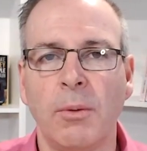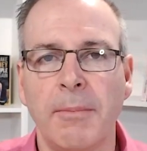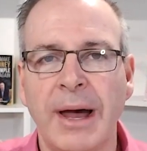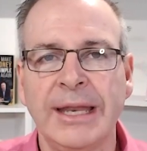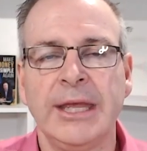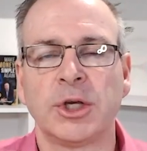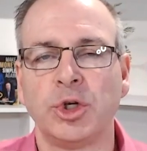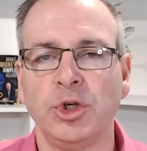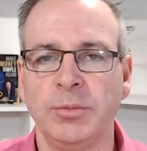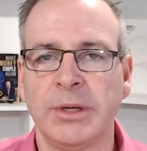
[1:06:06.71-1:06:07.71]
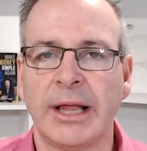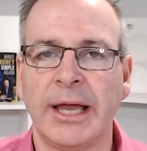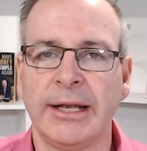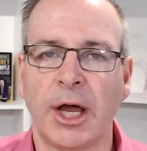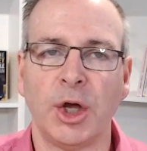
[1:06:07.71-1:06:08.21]
money
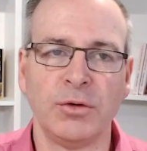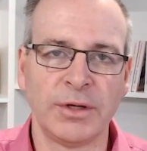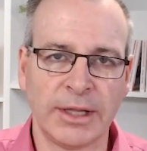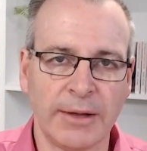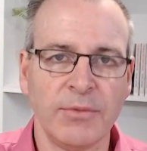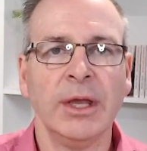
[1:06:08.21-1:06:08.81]
accumulate over the